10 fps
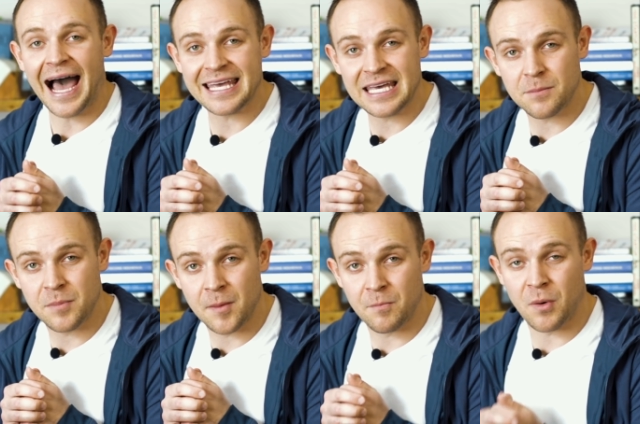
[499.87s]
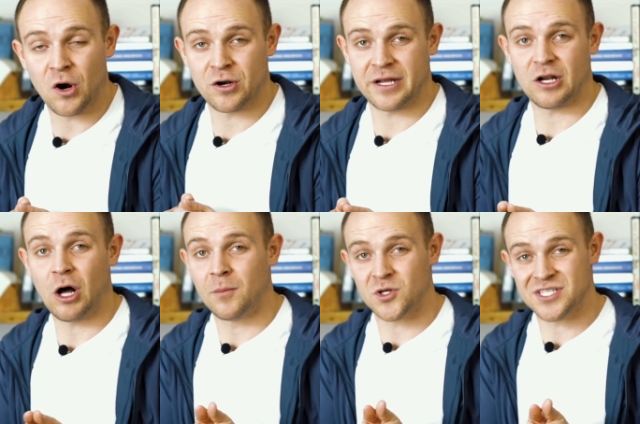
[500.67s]
I get bombarded
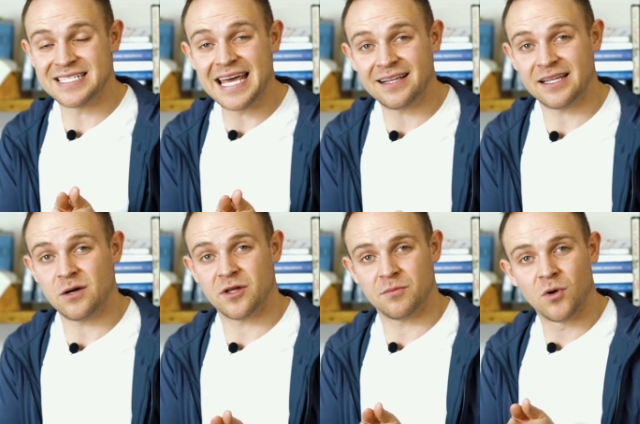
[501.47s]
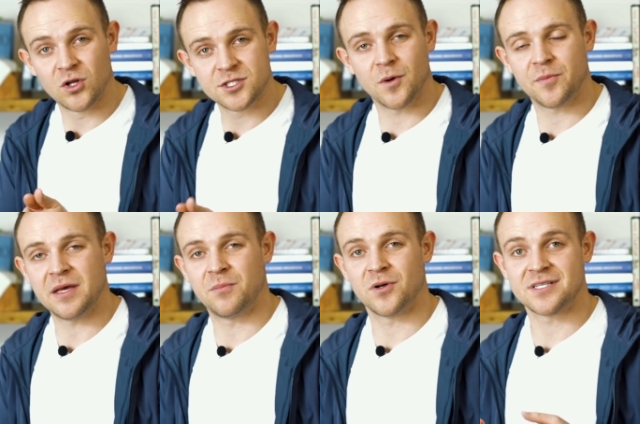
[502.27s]
almost daily with multiple
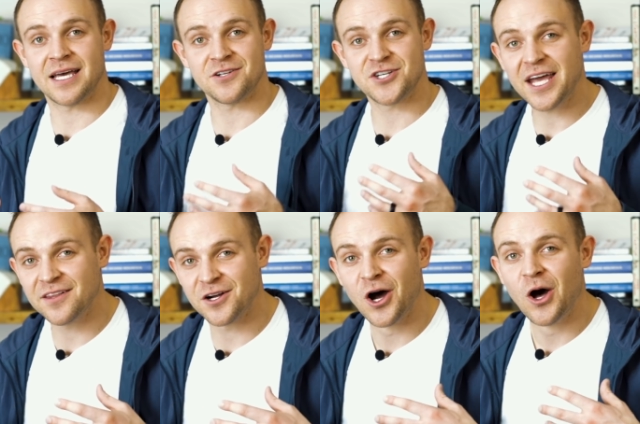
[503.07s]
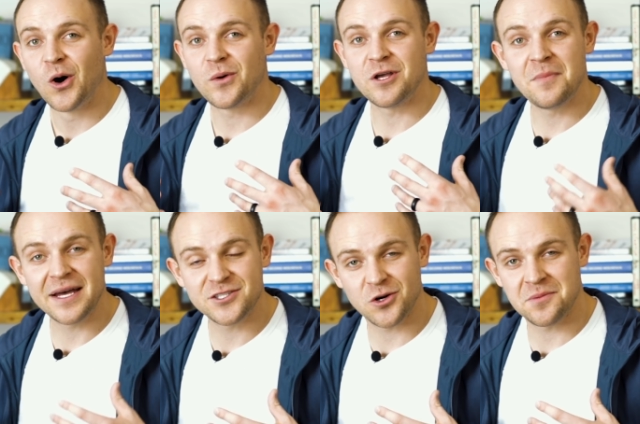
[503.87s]
people saying, Chandler, will you
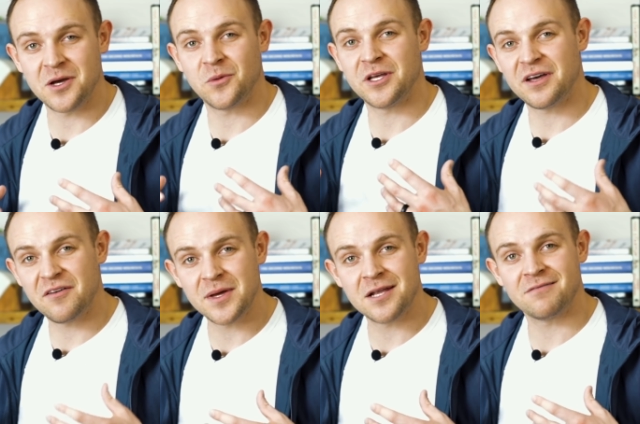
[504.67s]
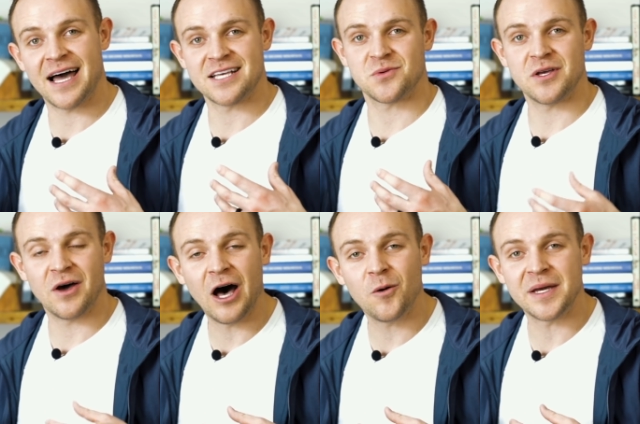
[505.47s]
mentor me? Will you give me advice? Will you
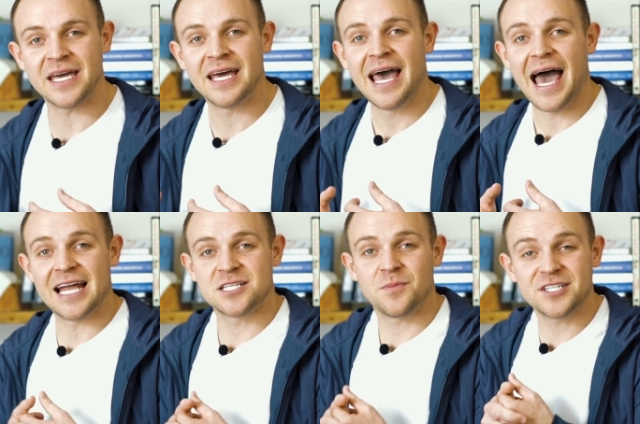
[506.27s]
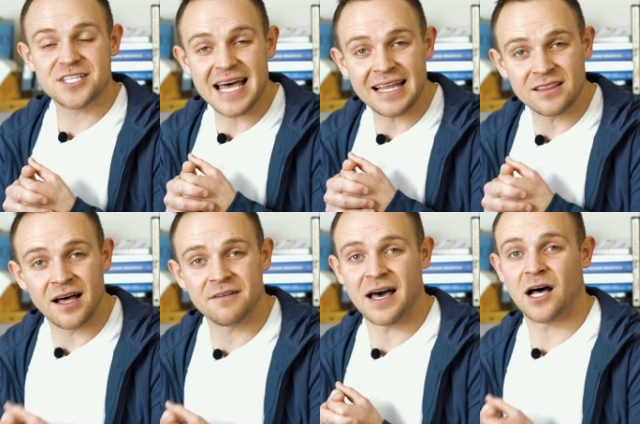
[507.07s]
help me? And as much as I
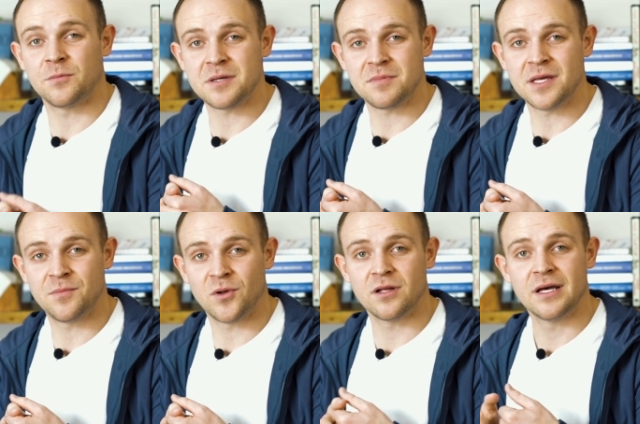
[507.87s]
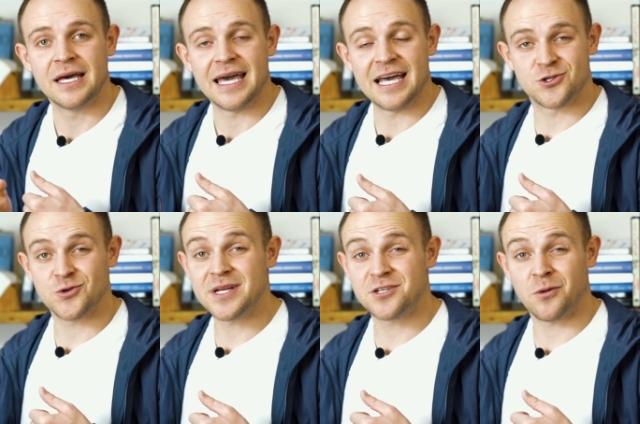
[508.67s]
love helping people, it's
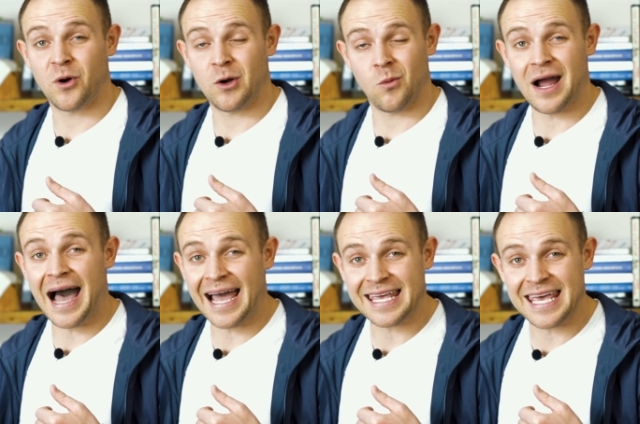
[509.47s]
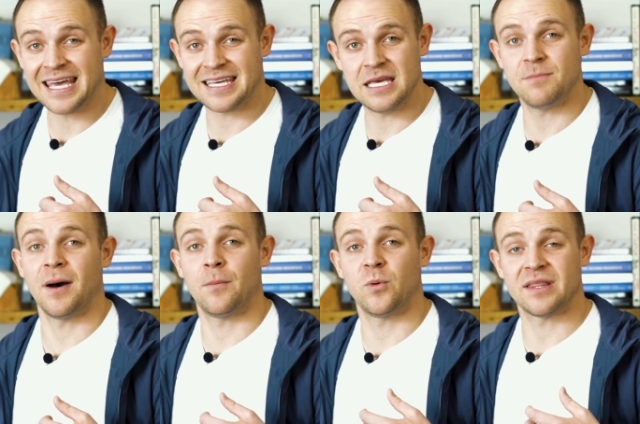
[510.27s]
reached the point where I can't keep
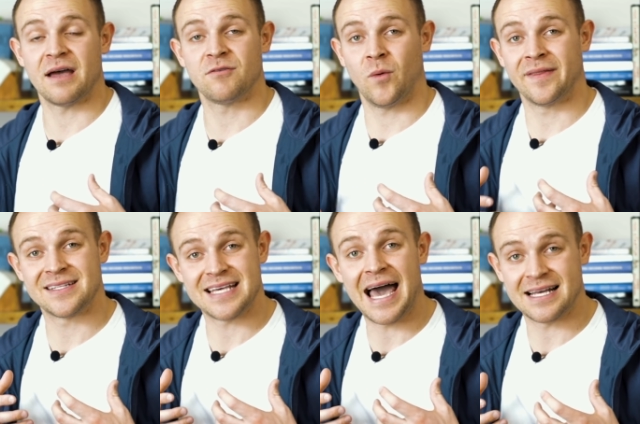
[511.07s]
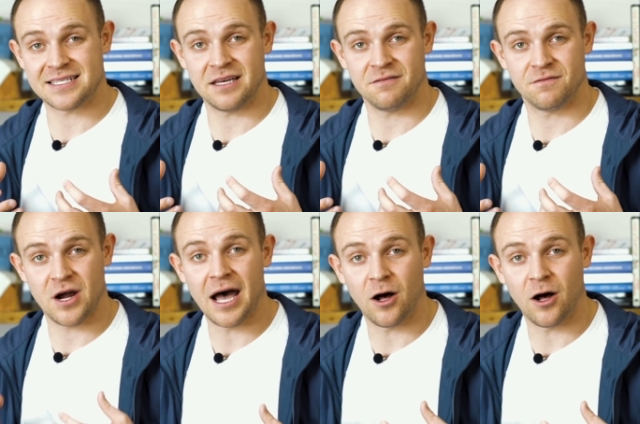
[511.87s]
up with everyone that's asking for